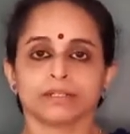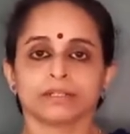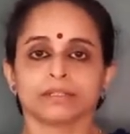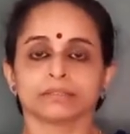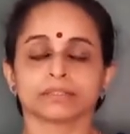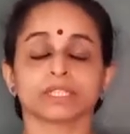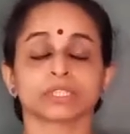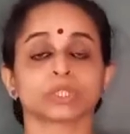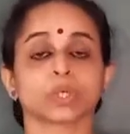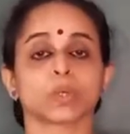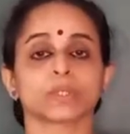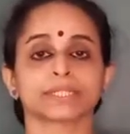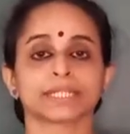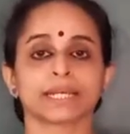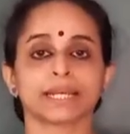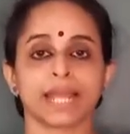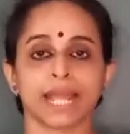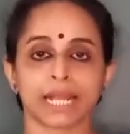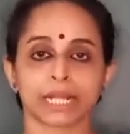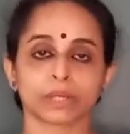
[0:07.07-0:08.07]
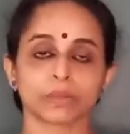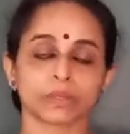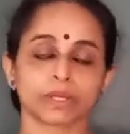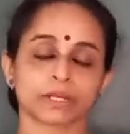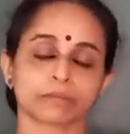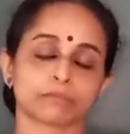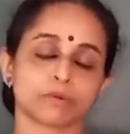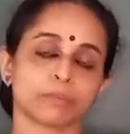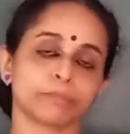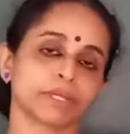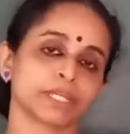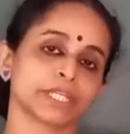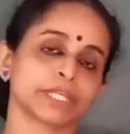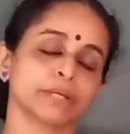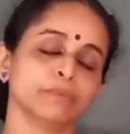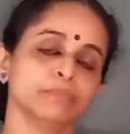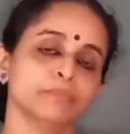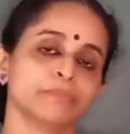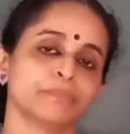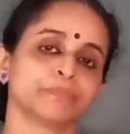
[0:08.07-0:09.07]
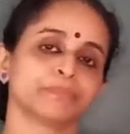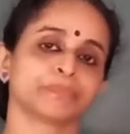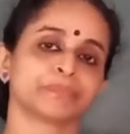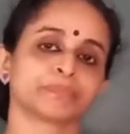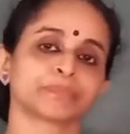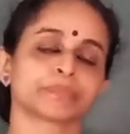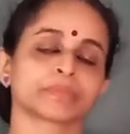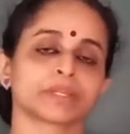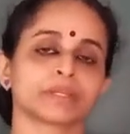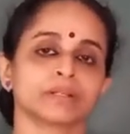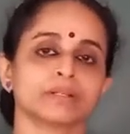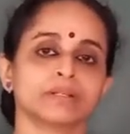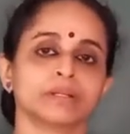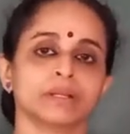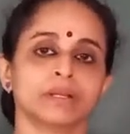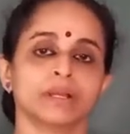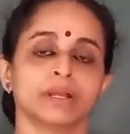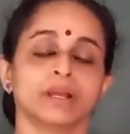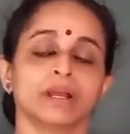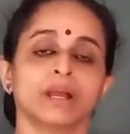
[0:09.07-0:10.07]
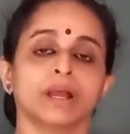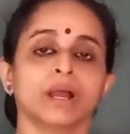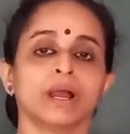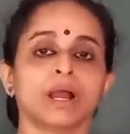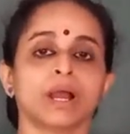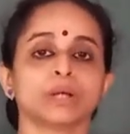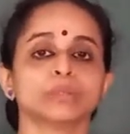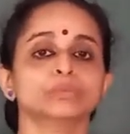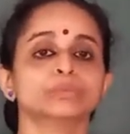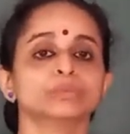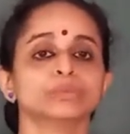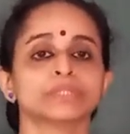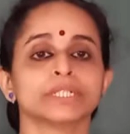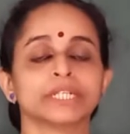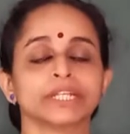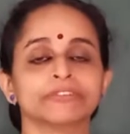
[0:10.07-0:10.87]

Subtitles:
the total angular momentum, how the